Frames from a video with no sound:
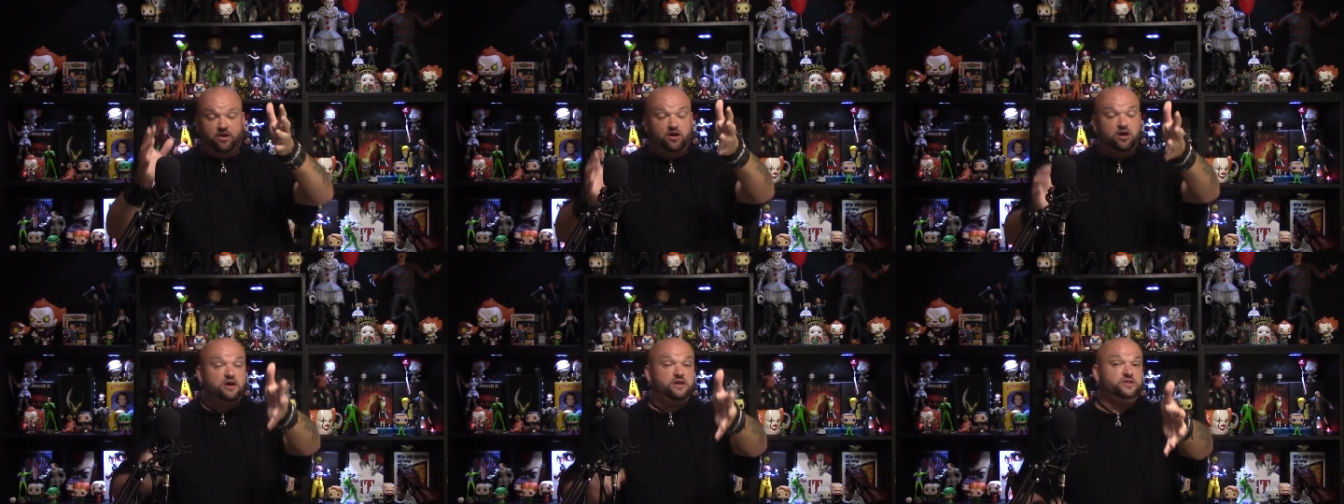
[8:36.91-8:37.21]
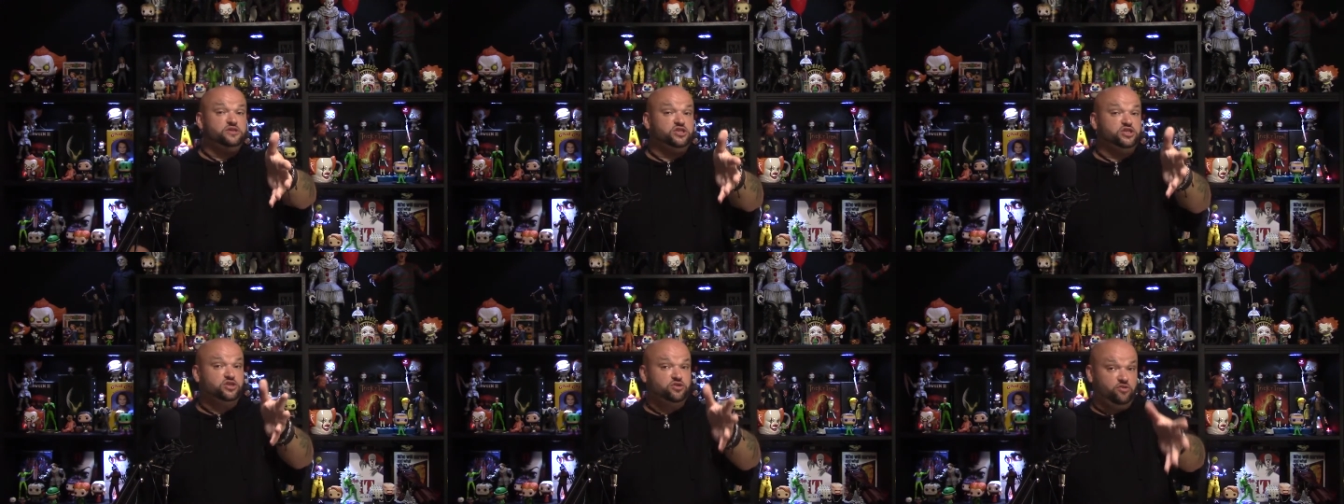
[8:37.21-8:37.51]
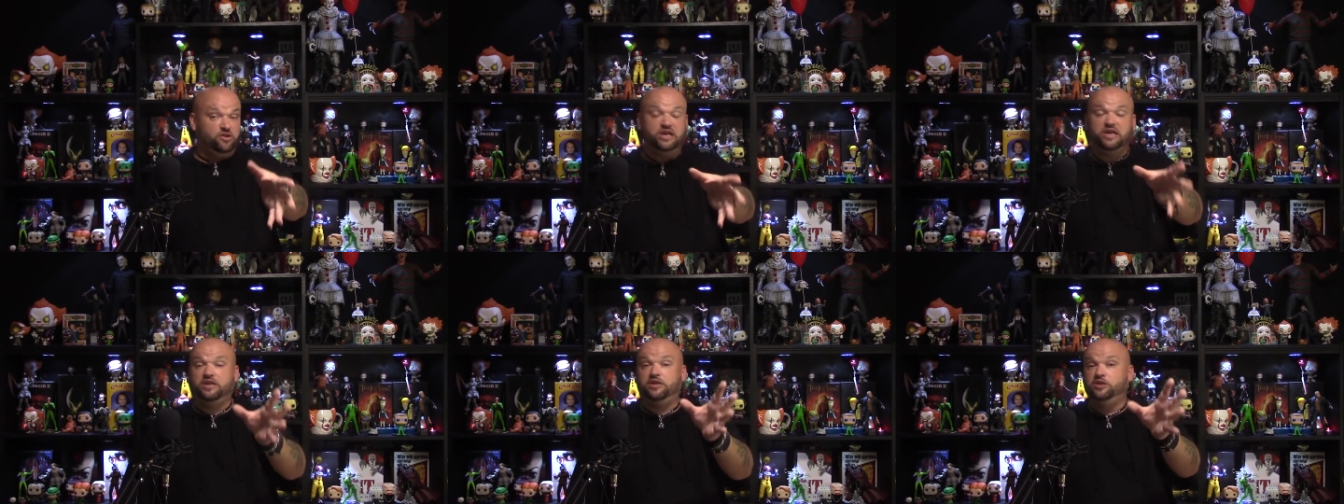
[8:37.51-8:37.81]
on
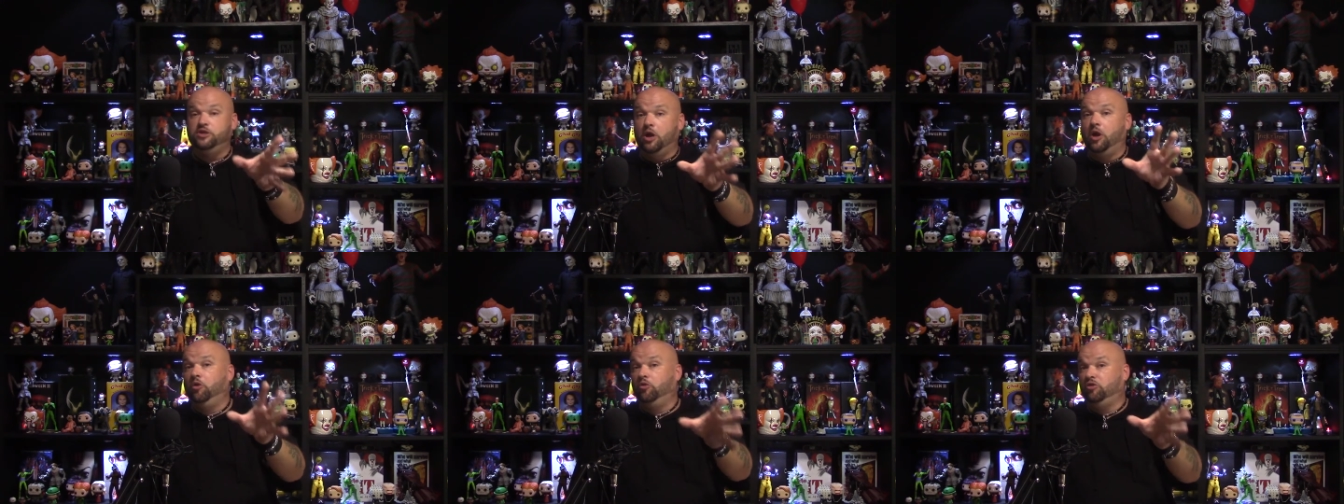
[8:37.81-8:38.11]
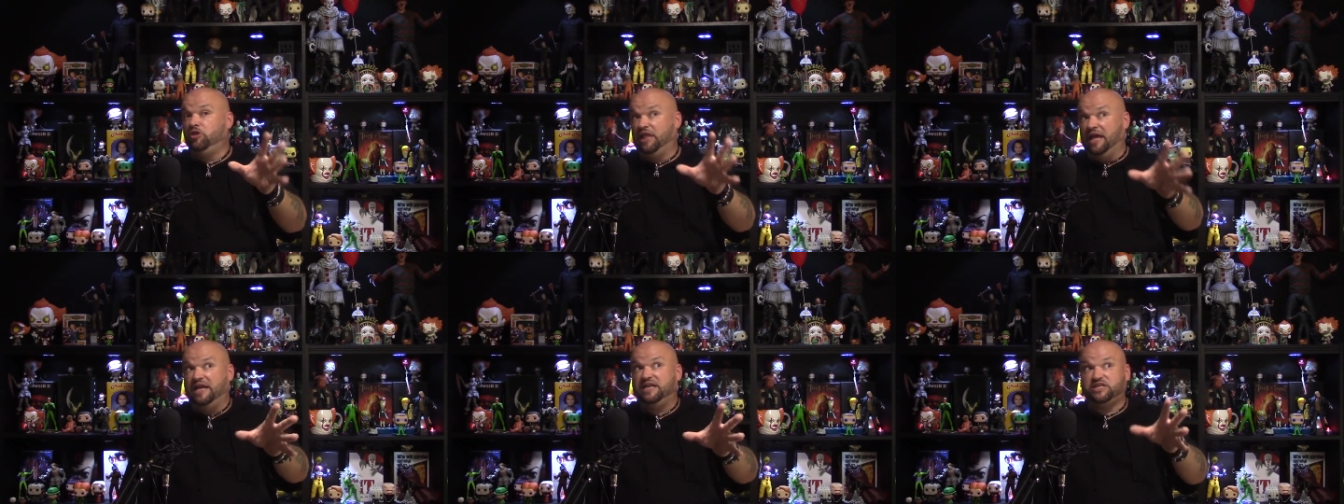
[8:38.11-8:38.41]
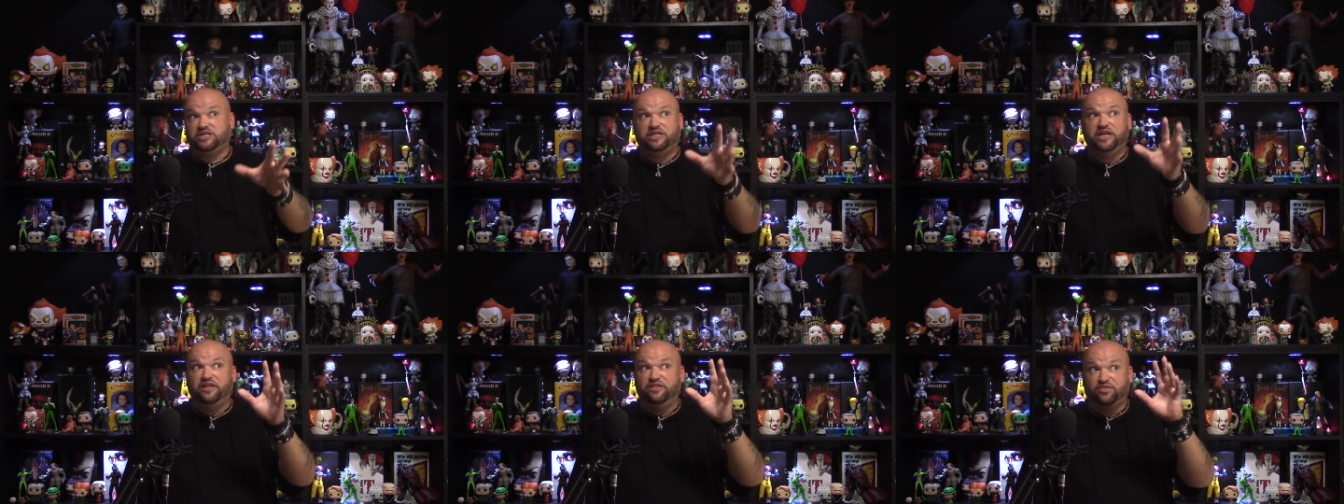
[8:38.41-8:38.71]
screen no
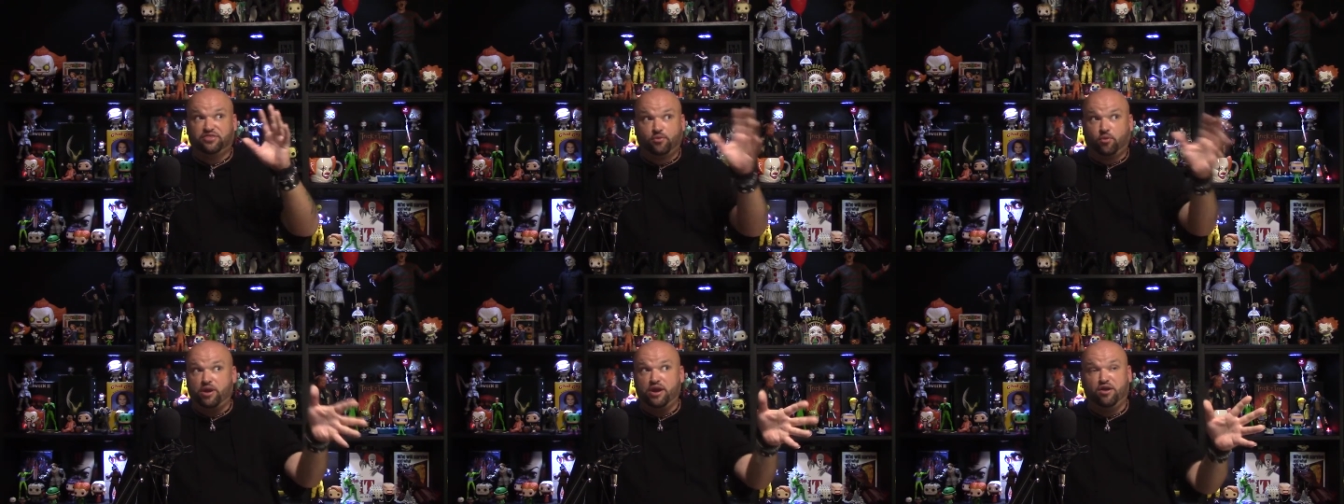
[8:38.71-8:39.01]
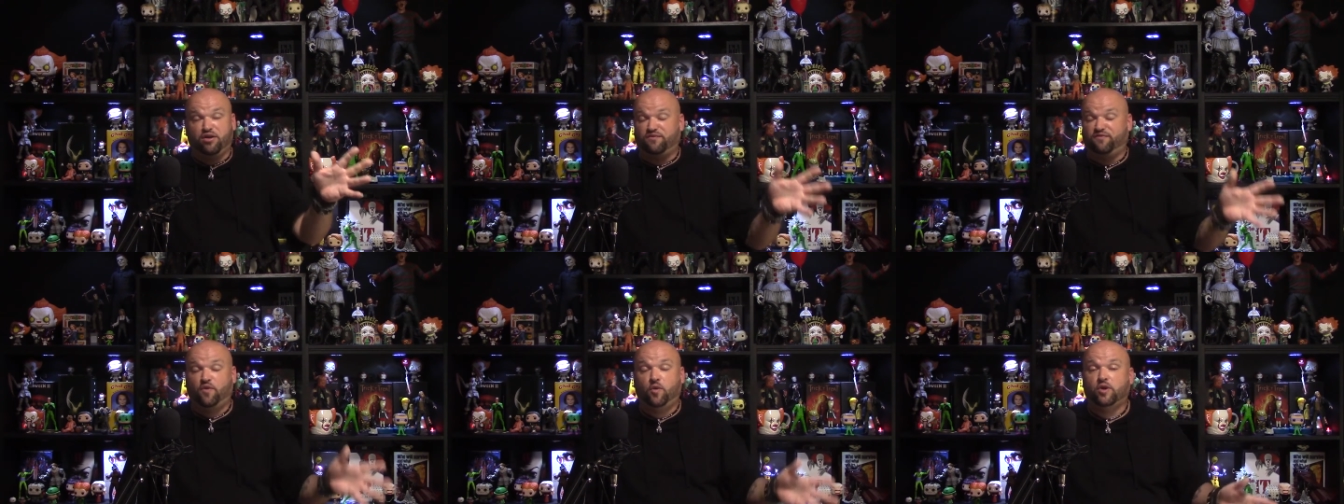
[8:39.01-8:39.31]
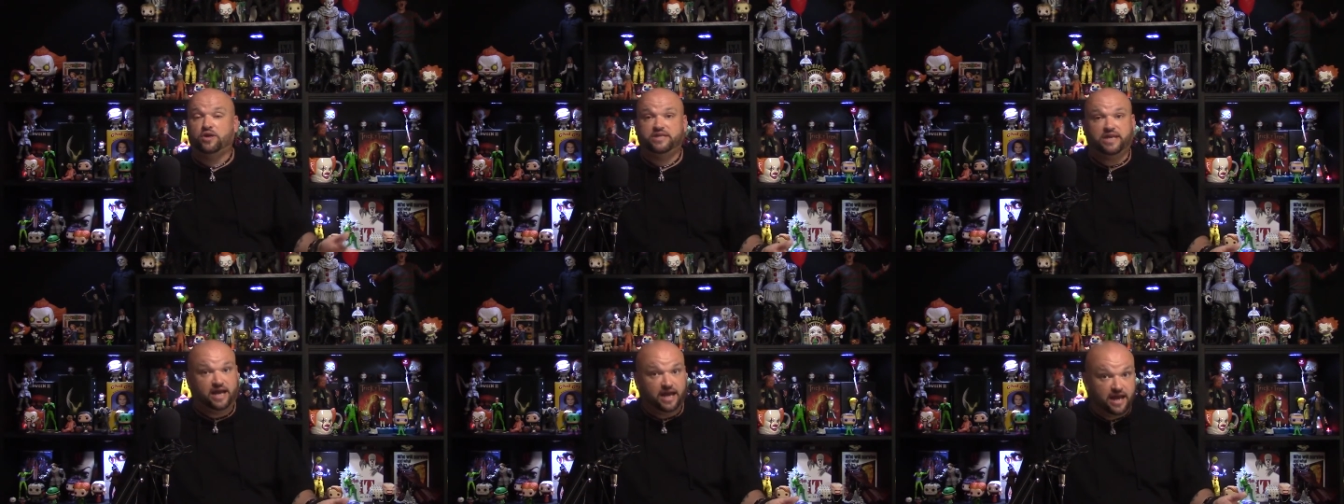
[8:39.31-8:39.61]
less than three or
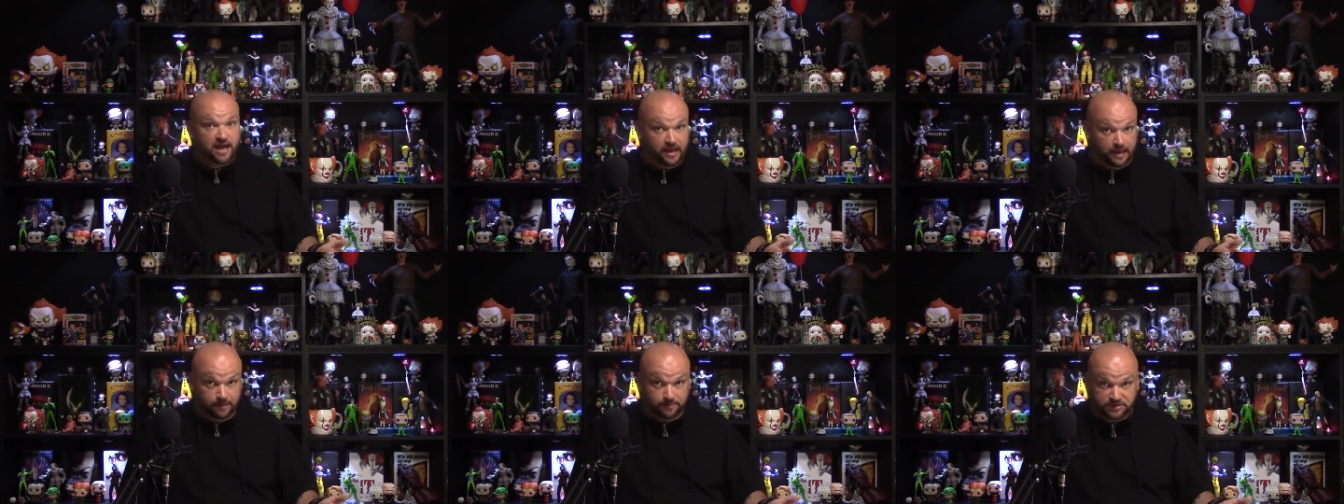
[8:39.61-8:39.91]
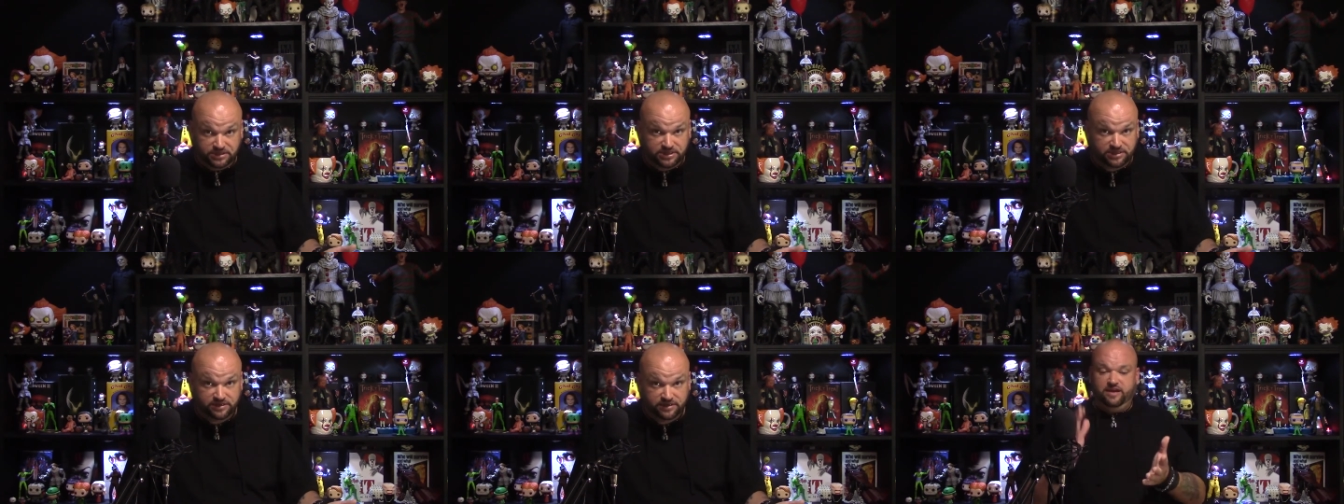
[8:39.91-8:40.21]
four times,